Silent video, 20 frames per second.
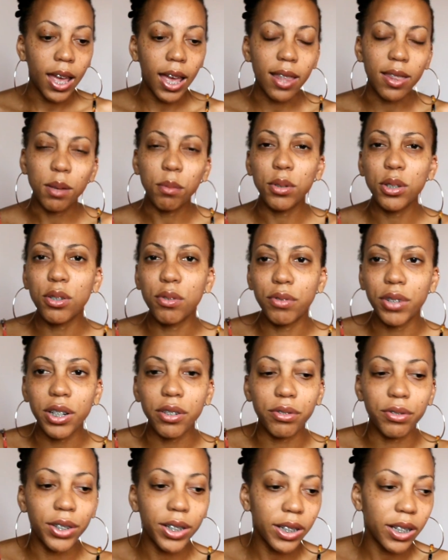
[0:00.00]
And then when you
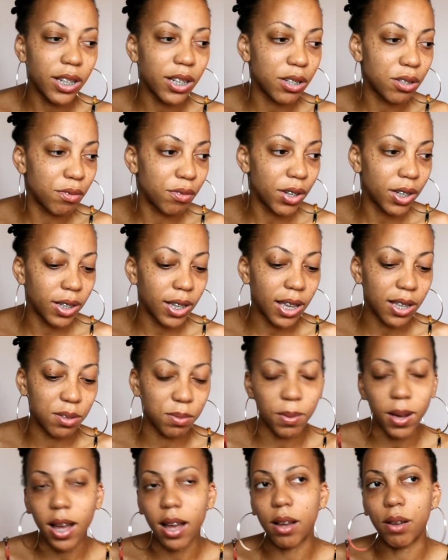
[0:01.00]
reread it, you
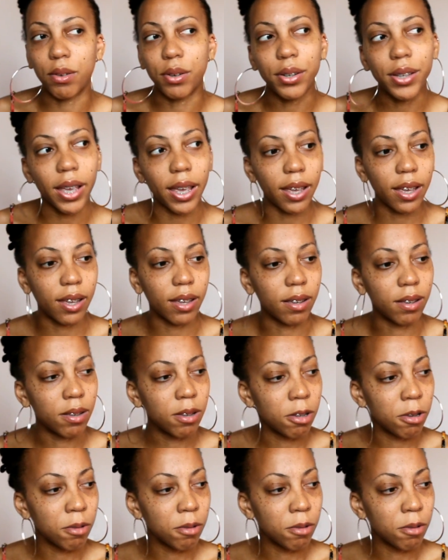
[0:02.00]
realize, wow, okay,